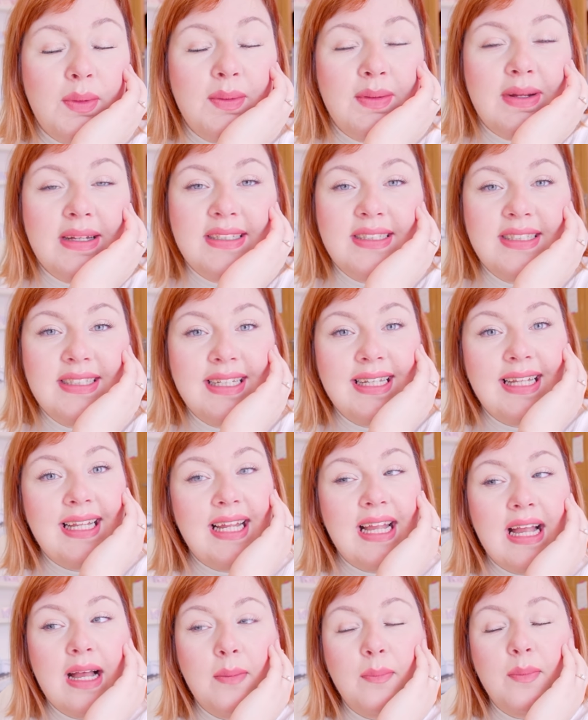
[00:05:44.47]
We were
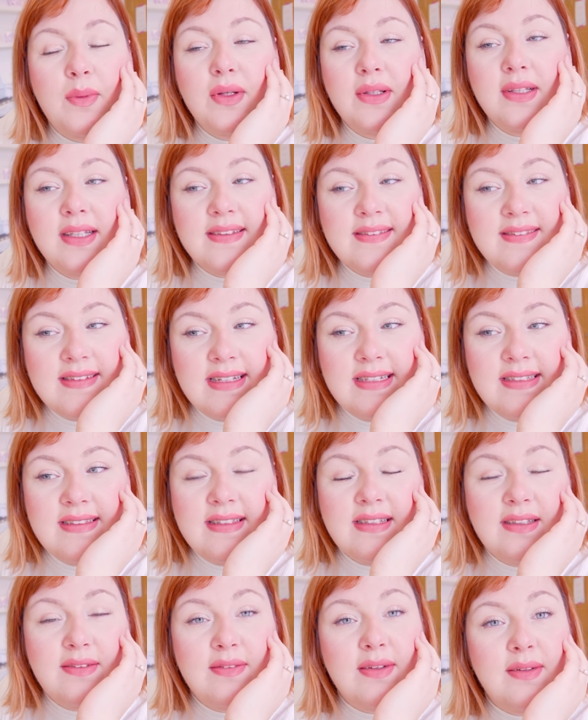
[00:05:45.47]
actually at work last night
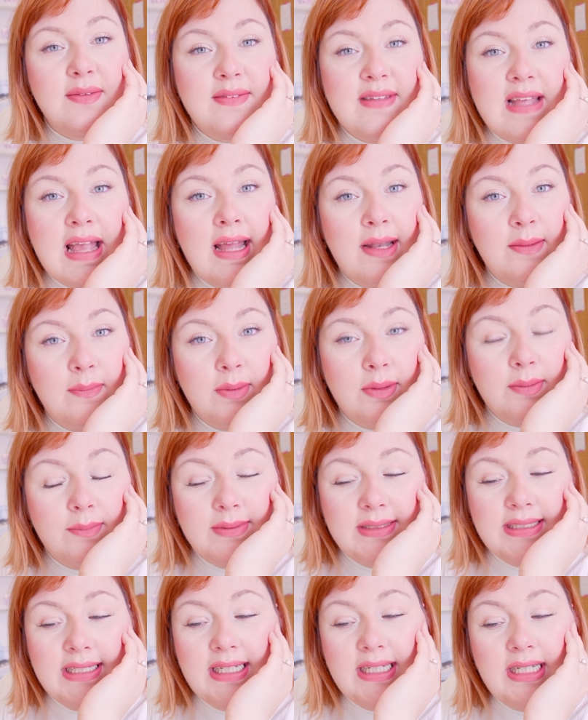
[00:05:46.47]
till around 10, weren't
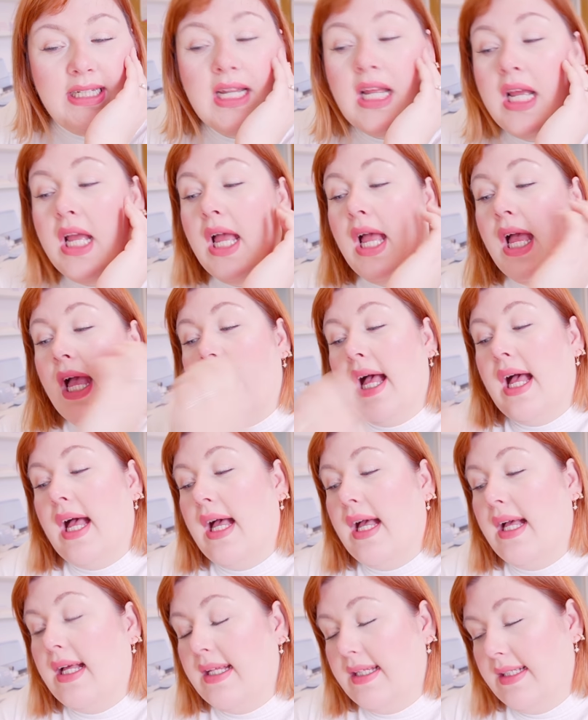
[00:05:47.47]
we, Dean?
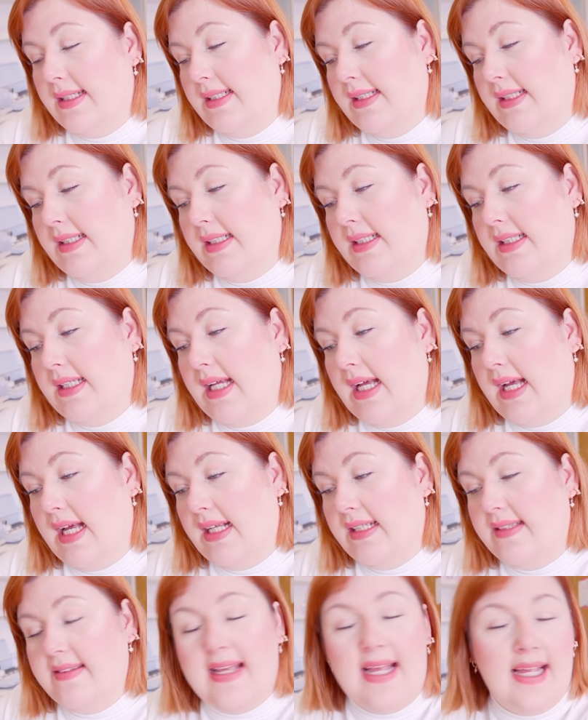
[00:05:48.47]
And
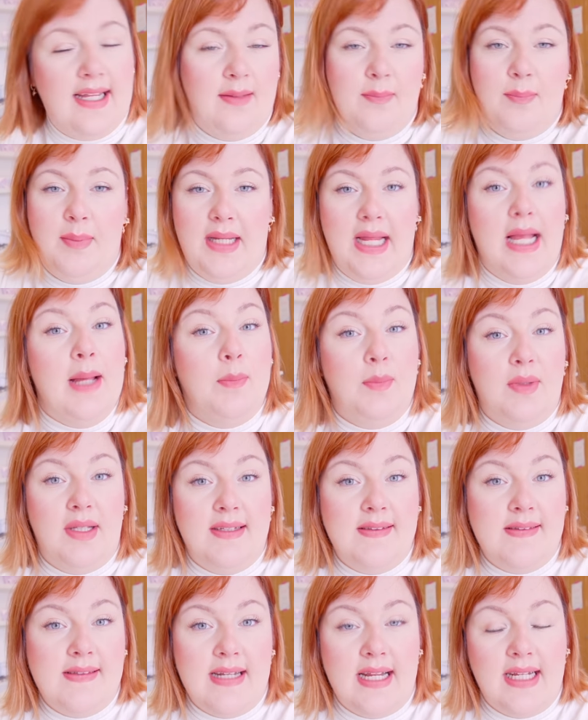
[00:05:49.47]
at 10 p.m.
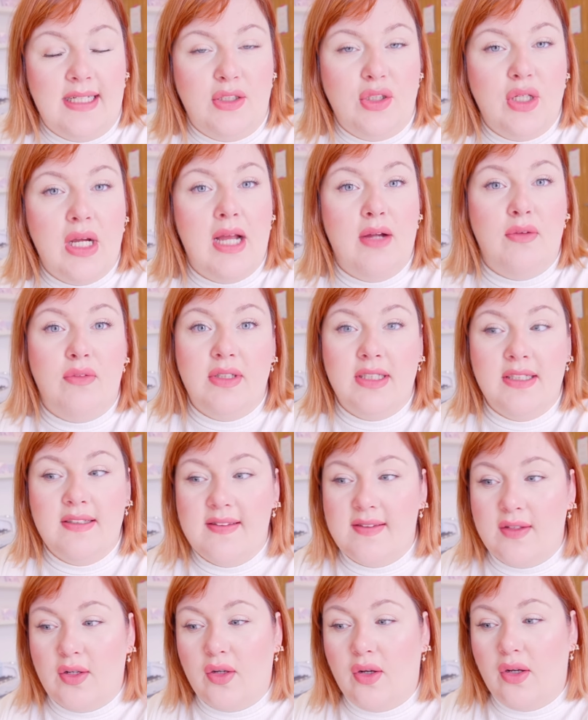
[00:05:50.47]
last night, trying to
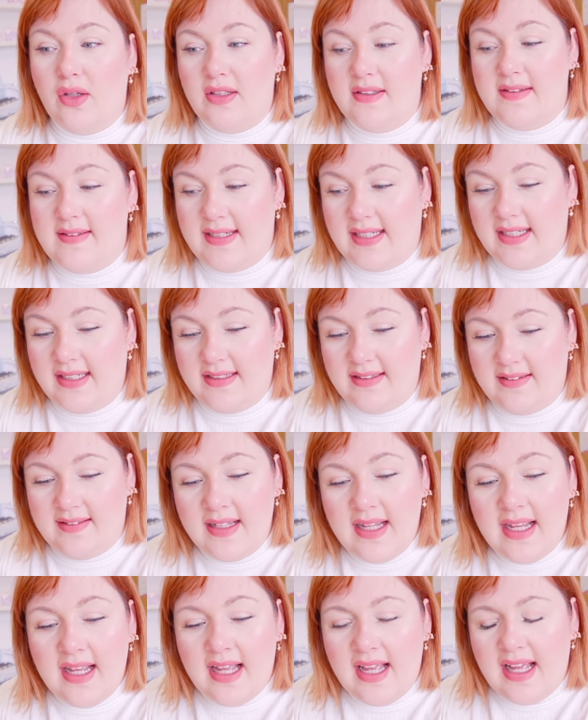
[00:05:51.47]
restock all the stickers.
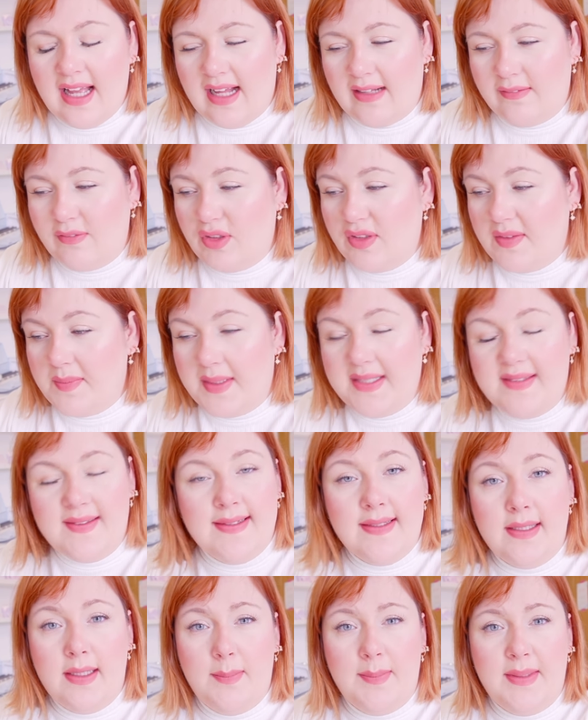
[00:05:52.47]
I've just
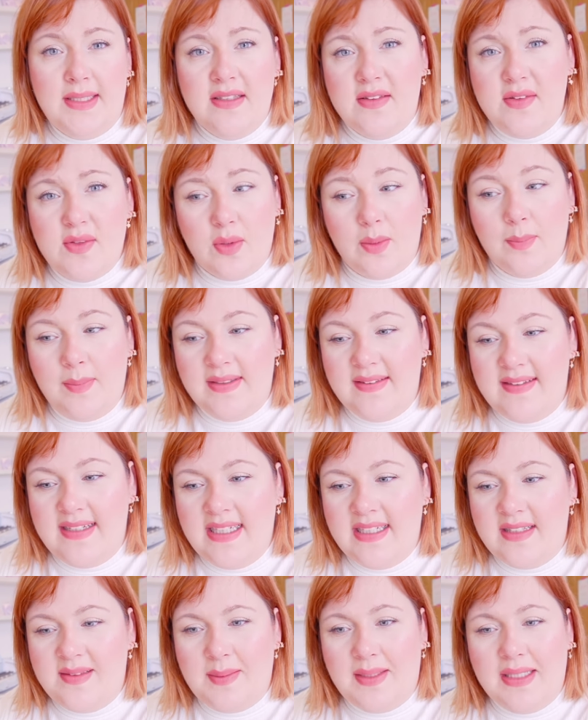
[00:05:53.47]
basically been so busy,
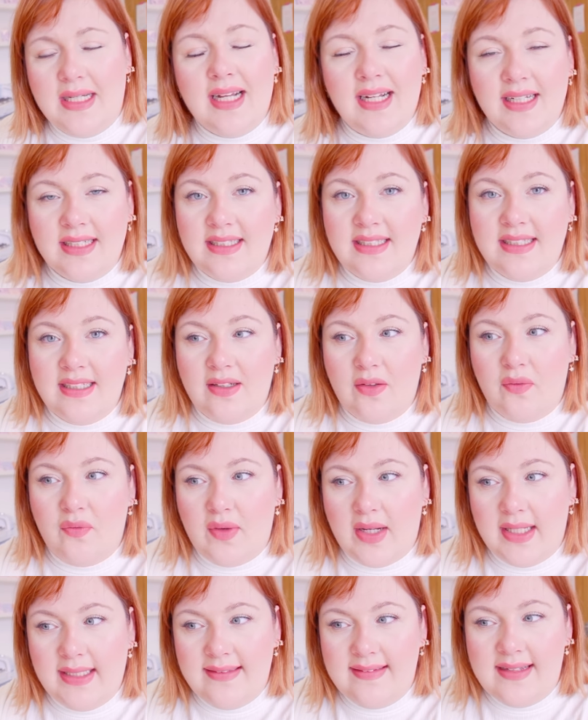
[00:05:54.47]
it's been hard to
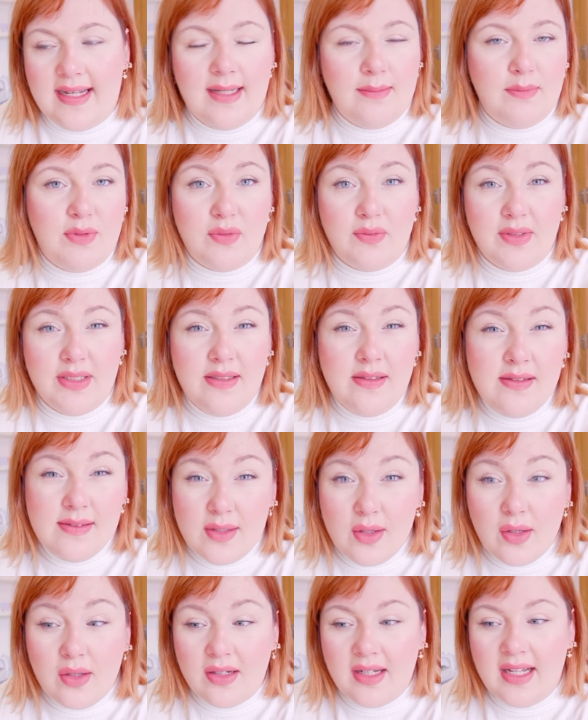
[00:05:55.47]
find time to
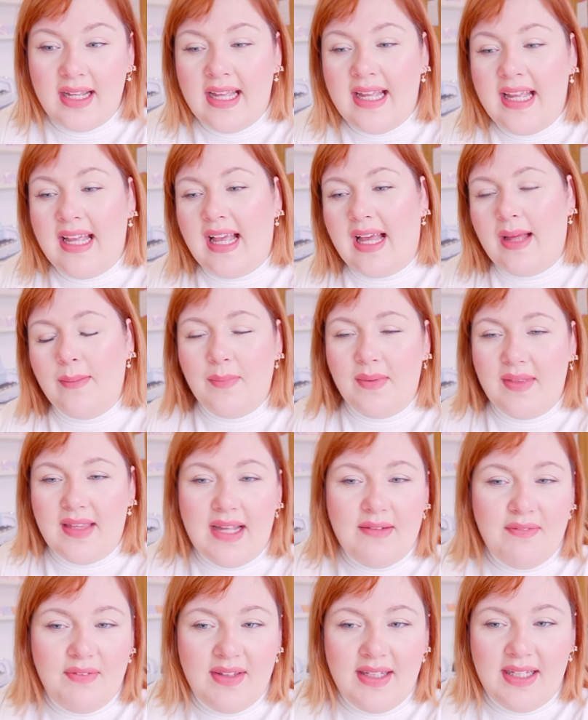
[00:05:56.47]
restock. And with
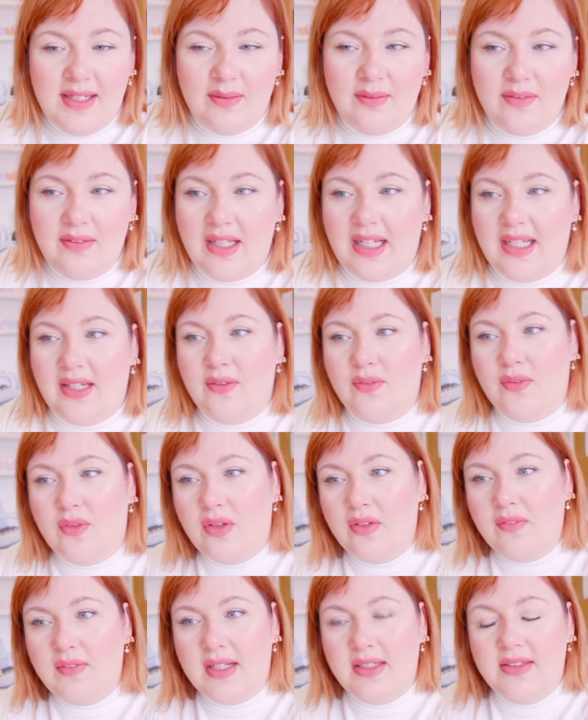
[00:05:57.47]
everything, with like
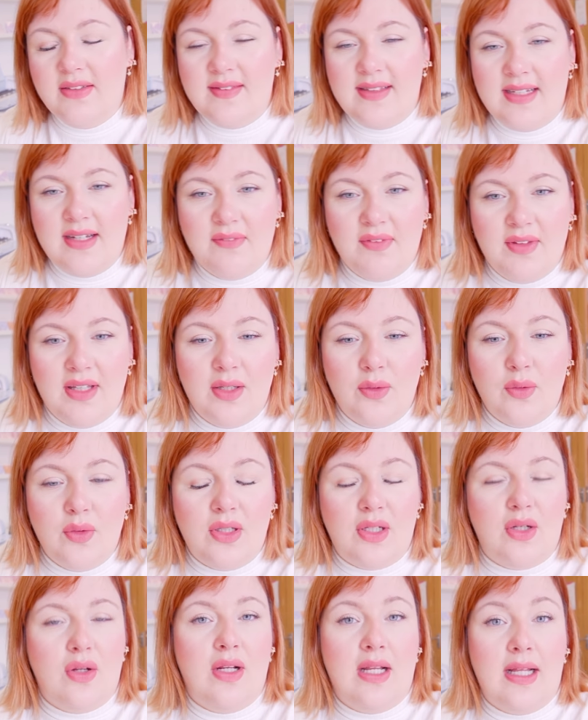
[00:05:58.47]
coronavirus and everything
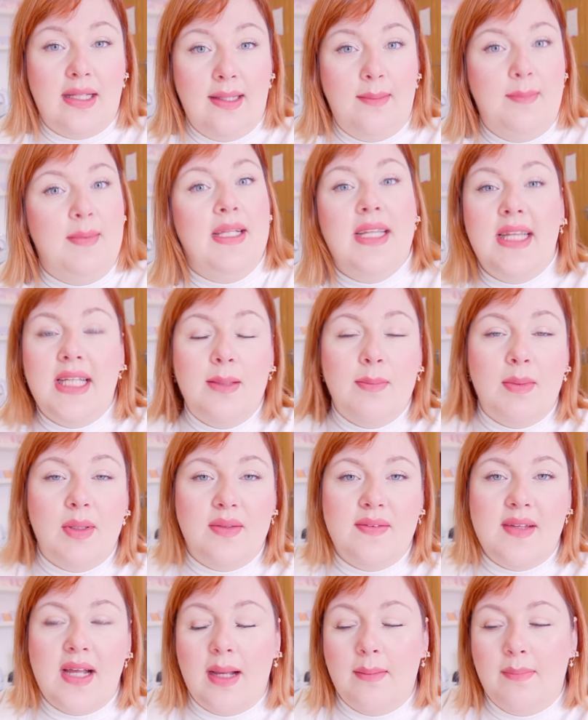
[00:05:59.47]
going on, I limited the amount
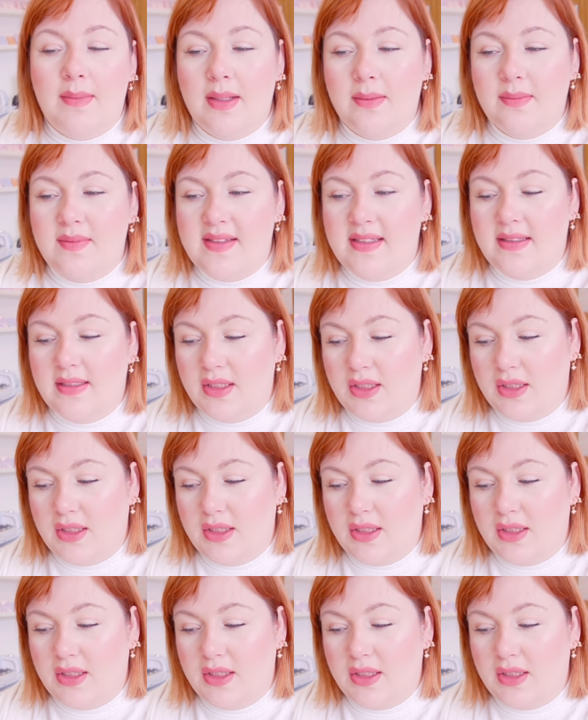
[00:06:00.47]
of time that I was in the